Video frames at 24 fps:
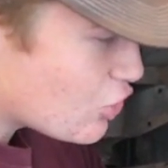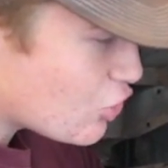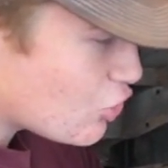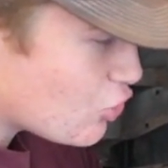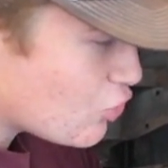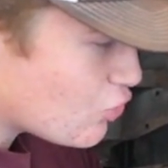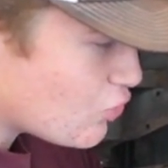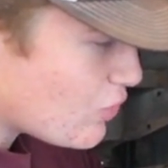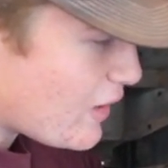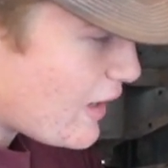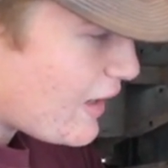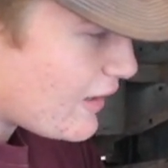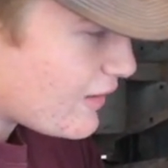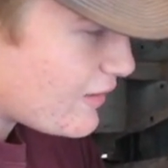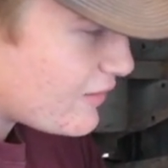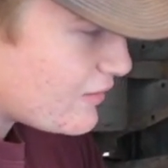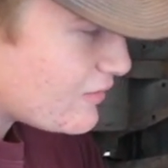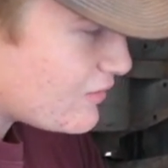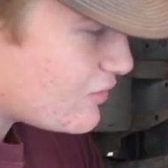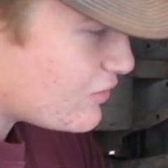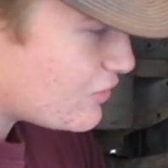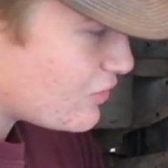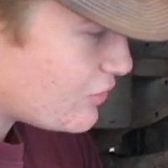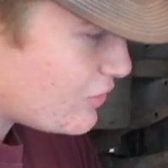crack
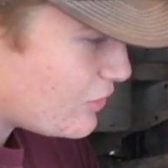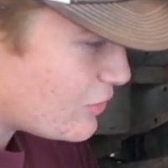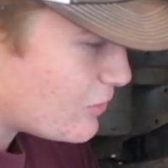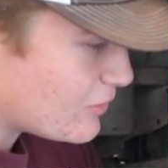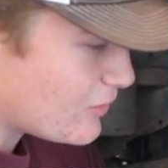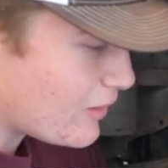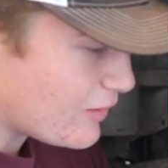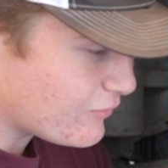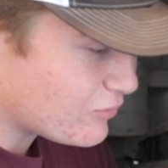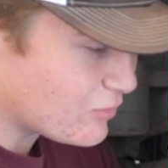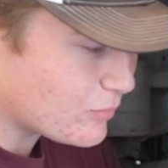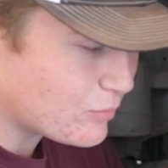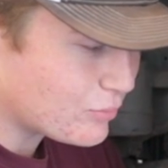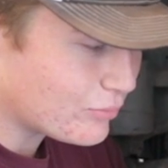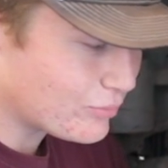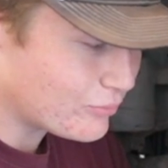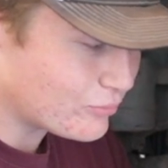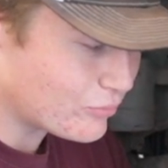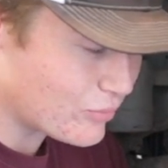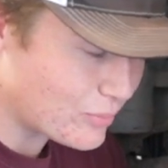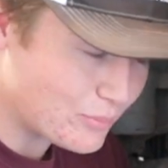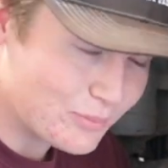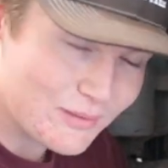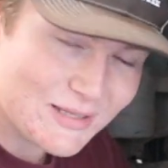it, so you don't have to
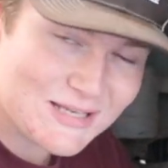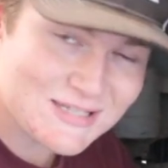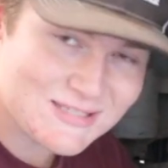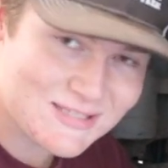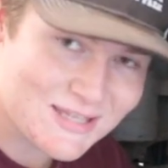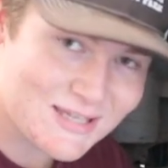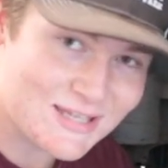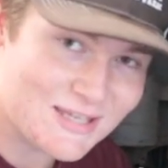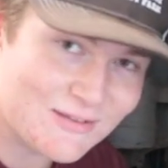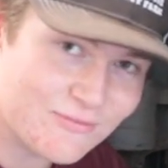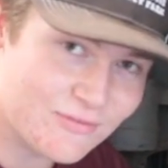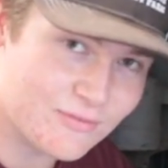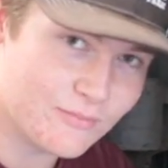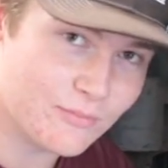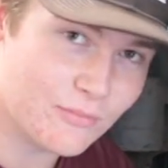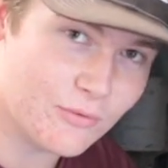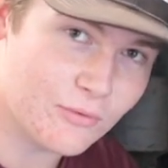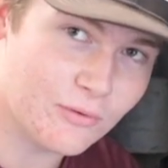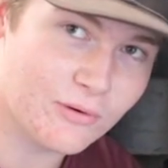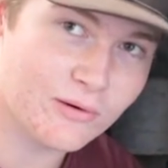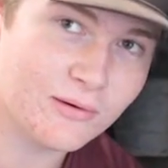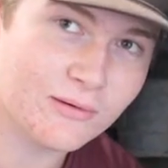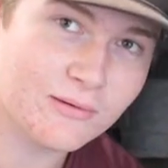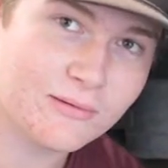replace that even
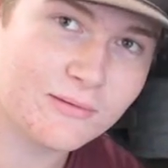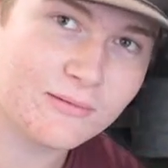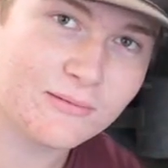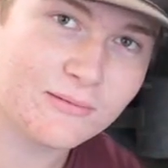more.